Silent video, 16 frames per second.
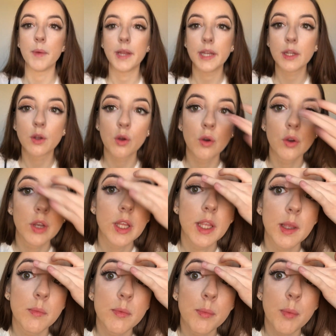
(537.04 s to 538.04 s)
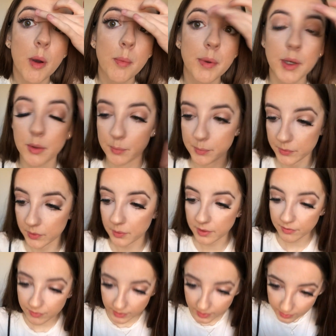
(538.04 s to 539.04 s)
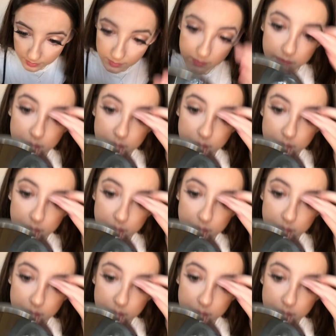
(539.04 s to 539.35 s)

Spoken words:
inner corner keeps popping up, so if it's